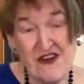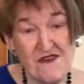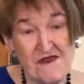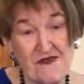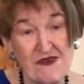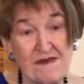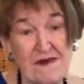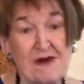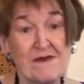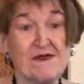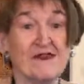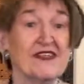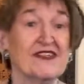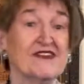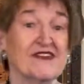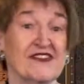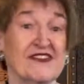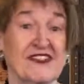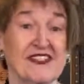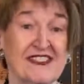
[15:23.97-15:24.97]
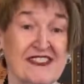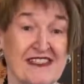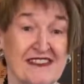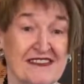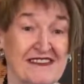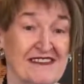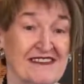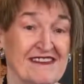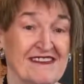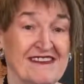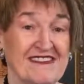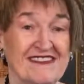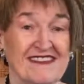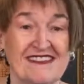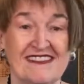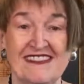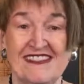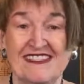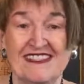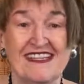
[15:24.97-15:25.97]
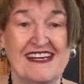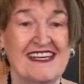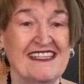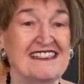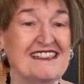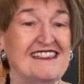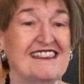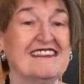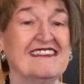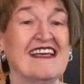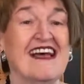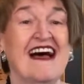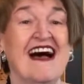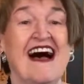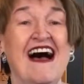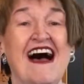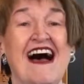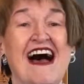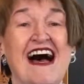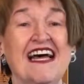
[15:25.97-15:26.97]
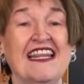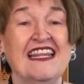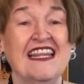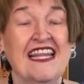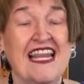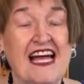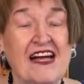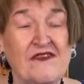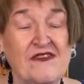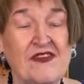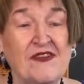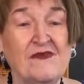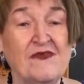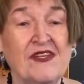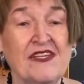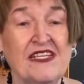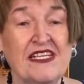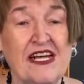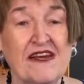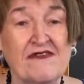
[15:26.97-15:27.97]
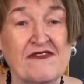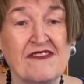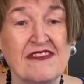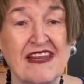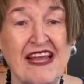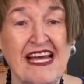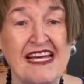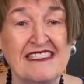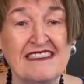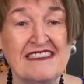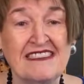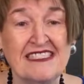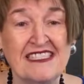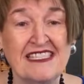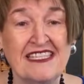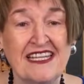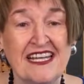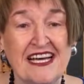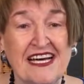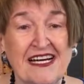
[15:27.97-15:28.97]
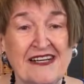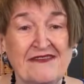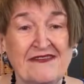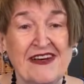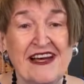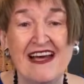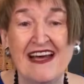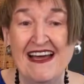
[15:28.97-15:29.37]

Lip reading: Remember his goodness. God says, I love you with an everlasting love,